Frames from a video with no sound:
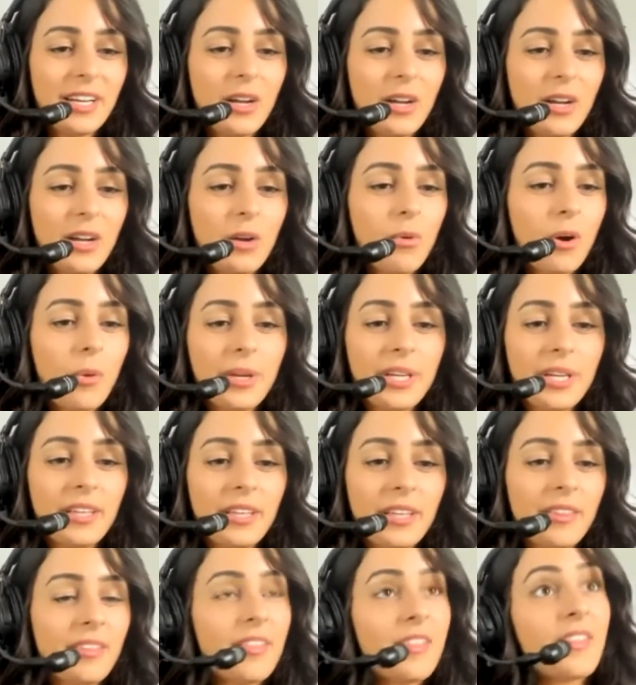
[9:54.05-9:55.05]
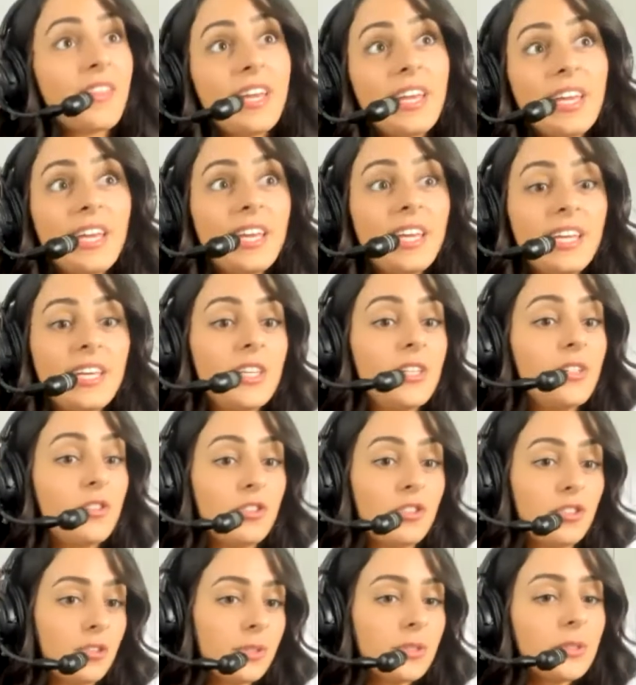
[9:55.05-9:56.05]
what we think is
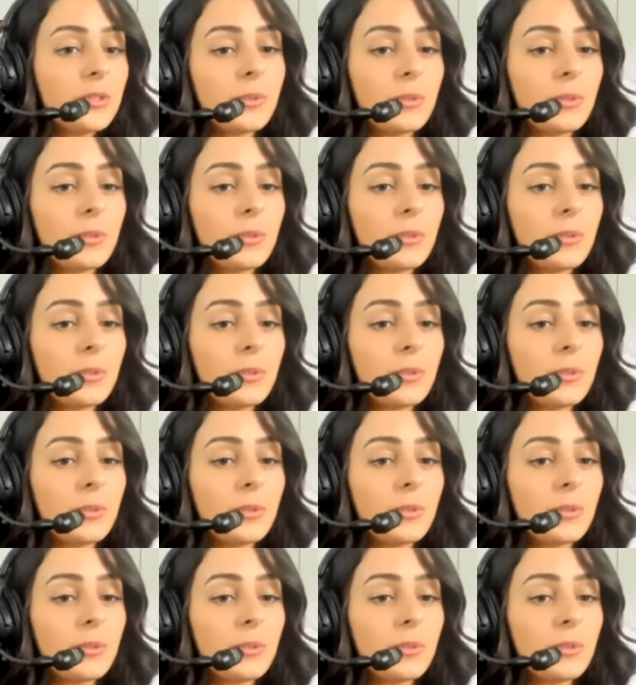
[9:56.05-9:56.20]
true.